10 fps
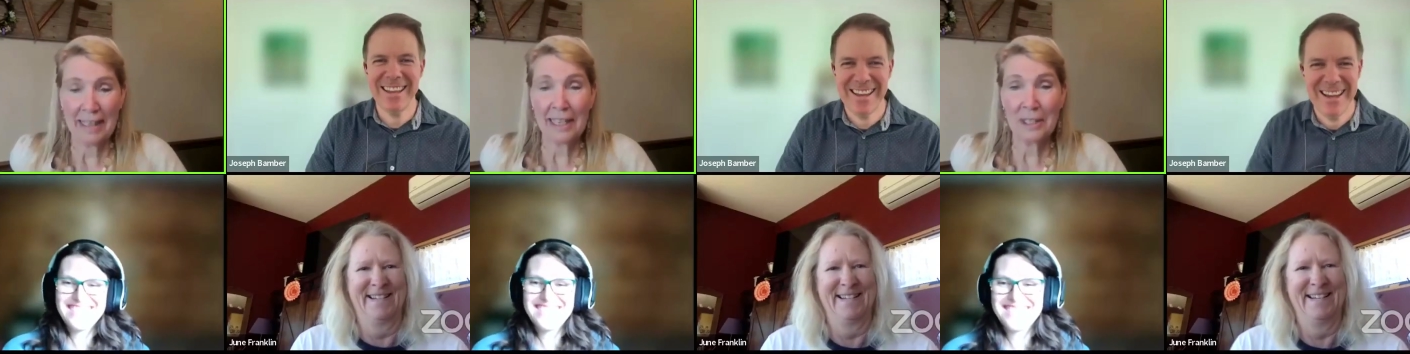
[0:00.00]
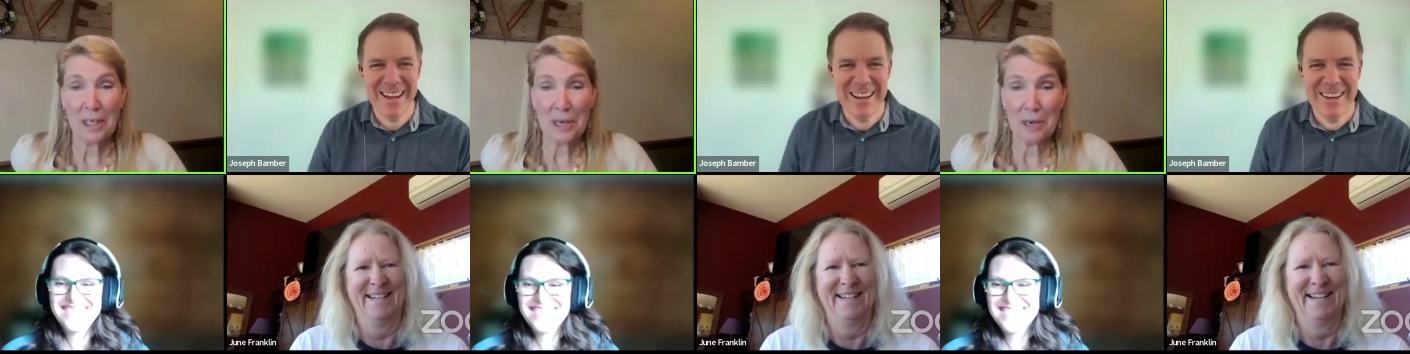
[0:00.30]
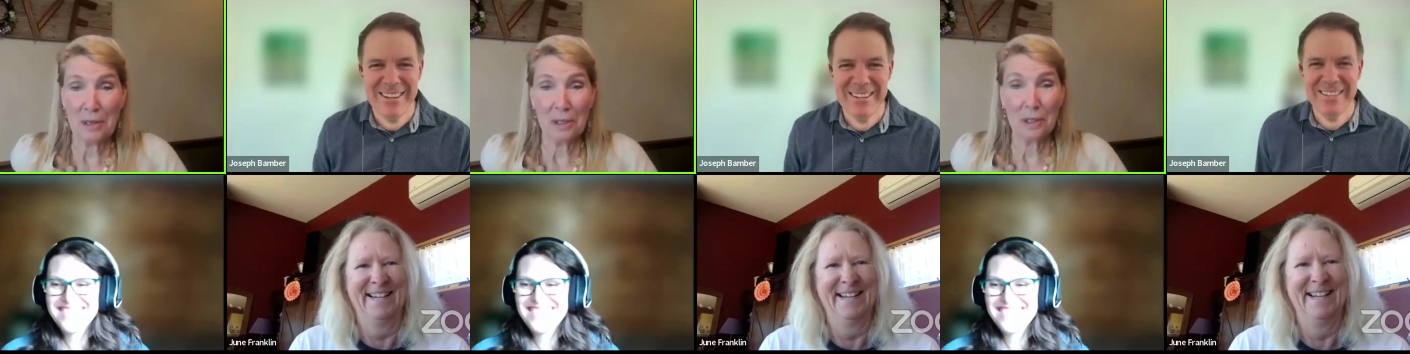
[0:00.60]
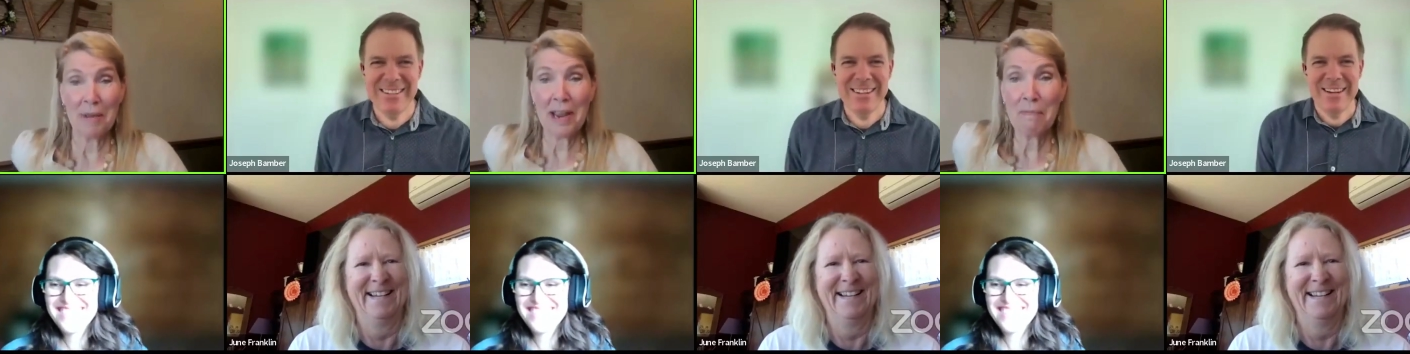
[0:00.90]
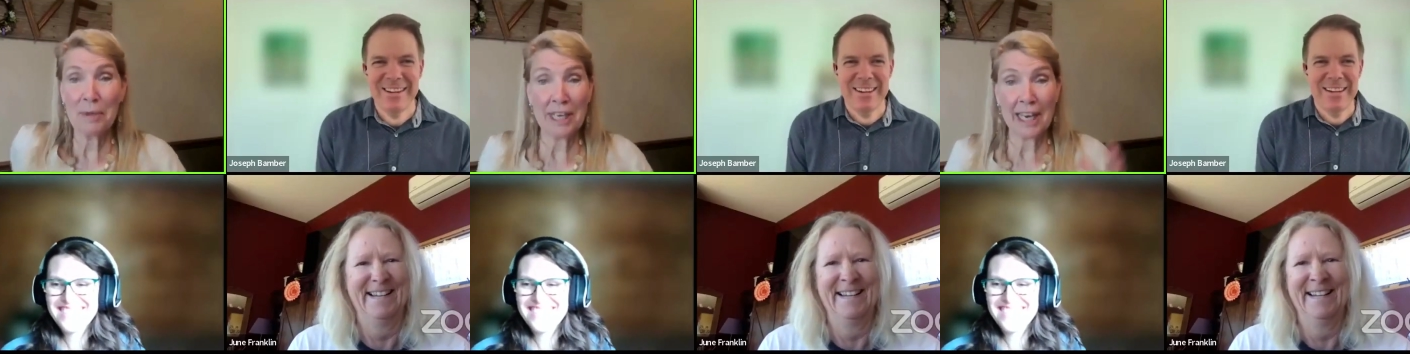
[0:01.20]
Speaker 1: but that's huge. You
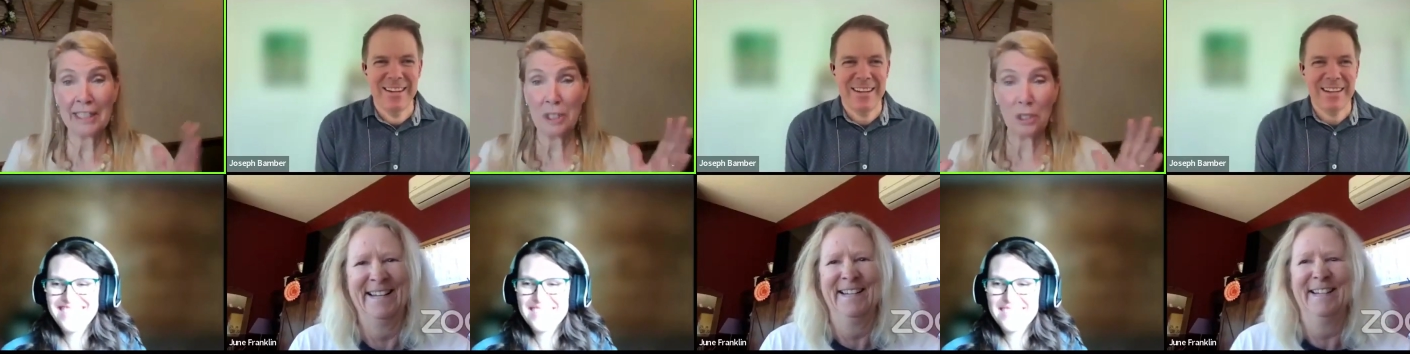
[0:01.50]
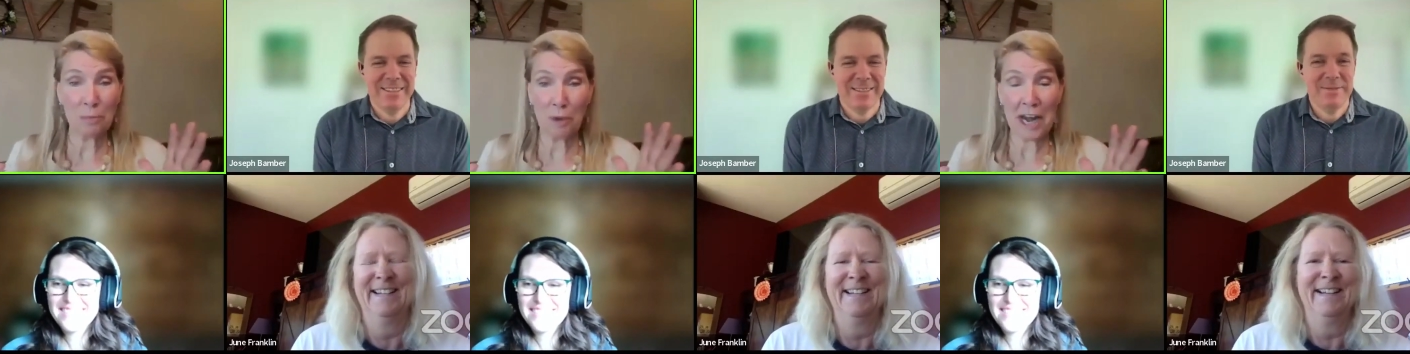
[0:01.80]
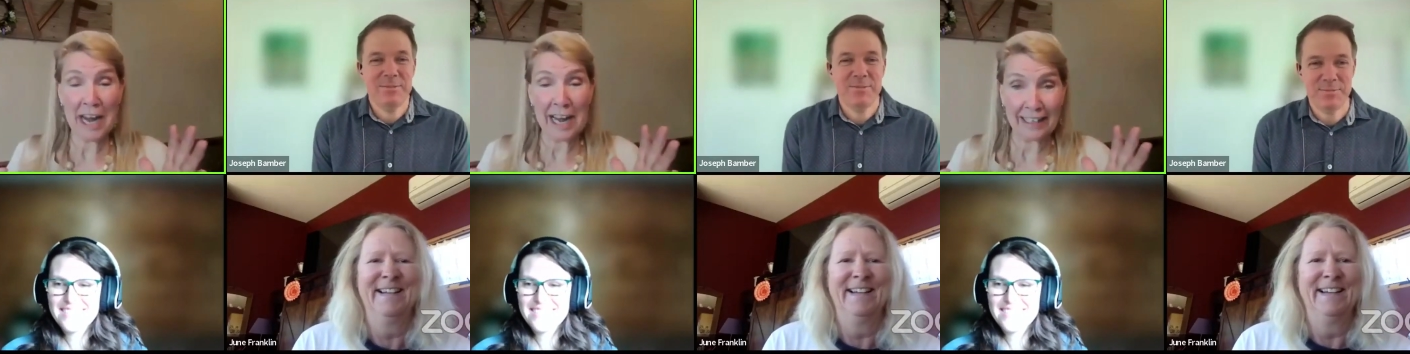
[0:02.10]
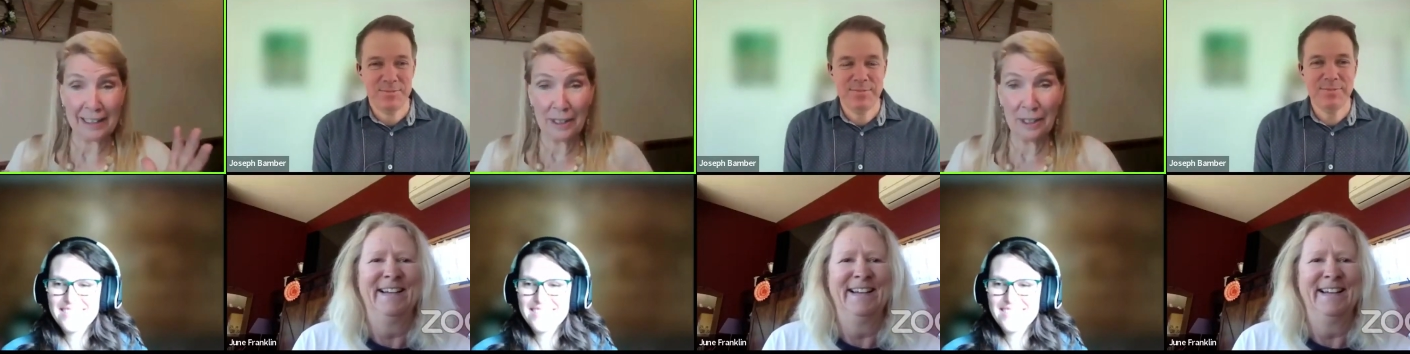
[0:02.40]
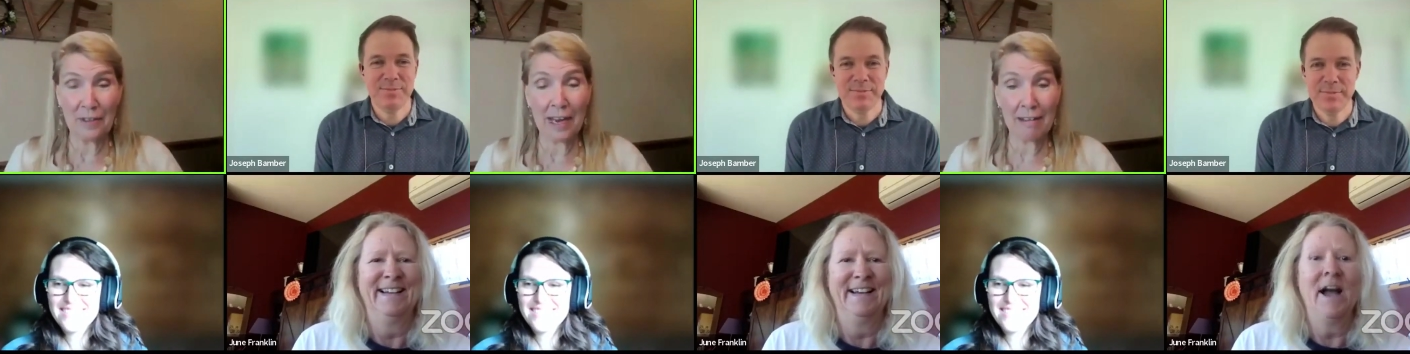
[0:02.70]
may have protected your brain.
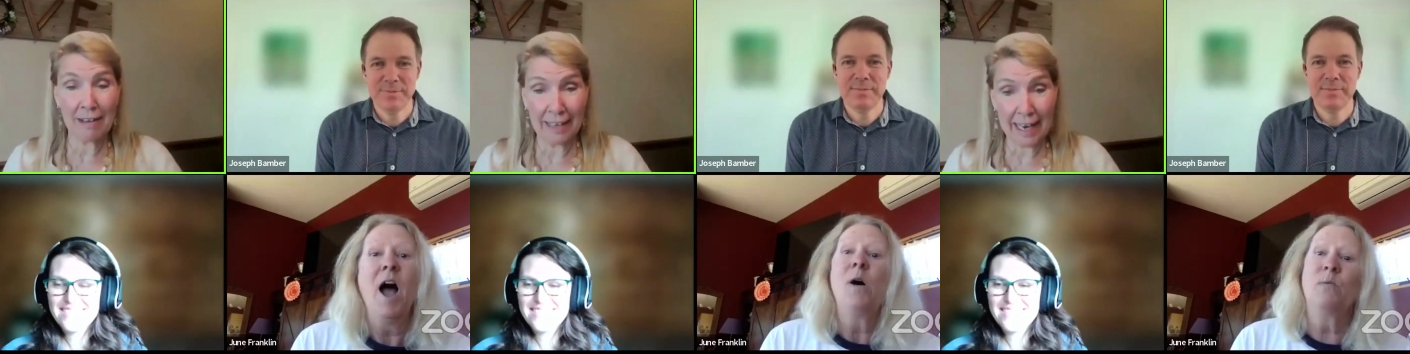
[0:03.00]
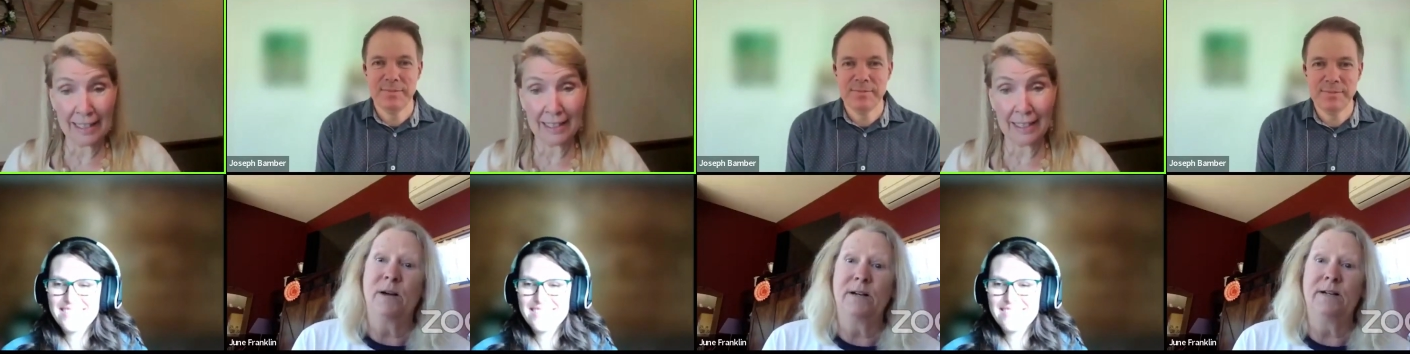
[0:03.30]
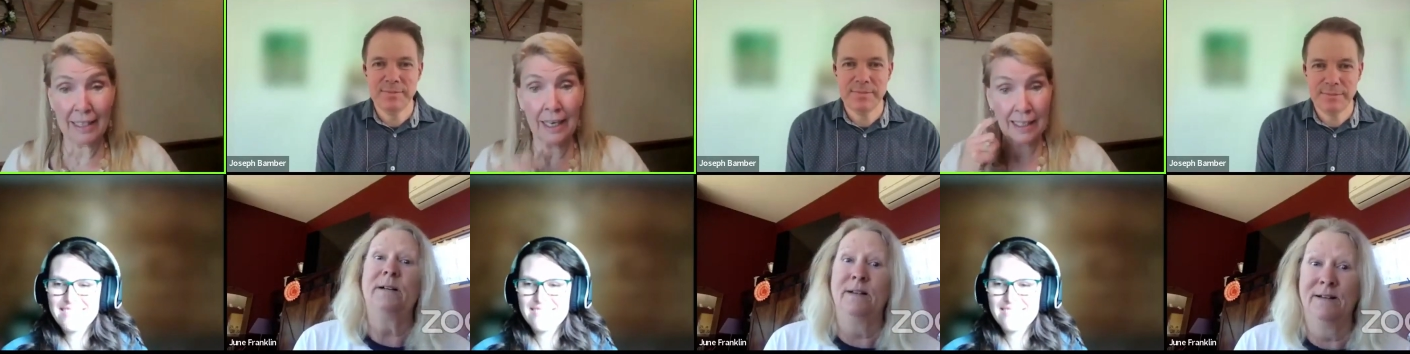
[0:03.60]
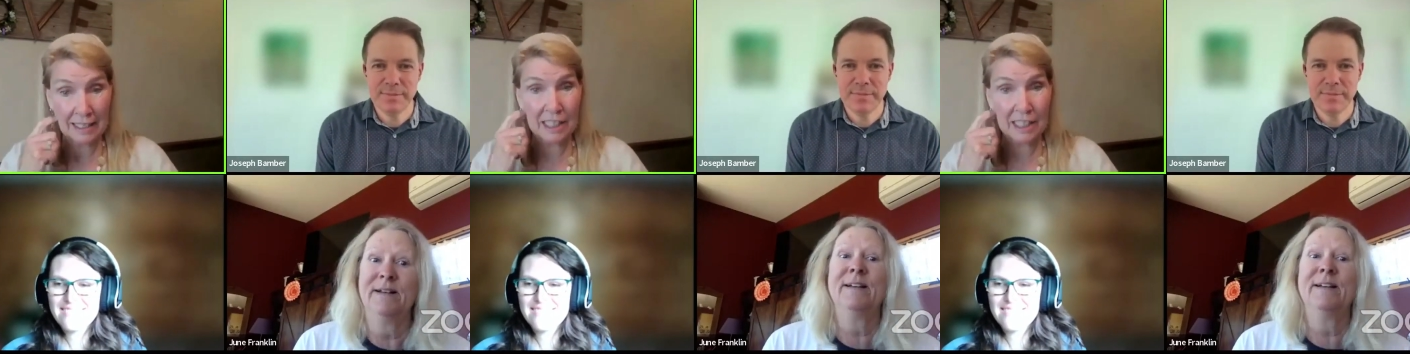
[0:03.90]
You know, they are connecting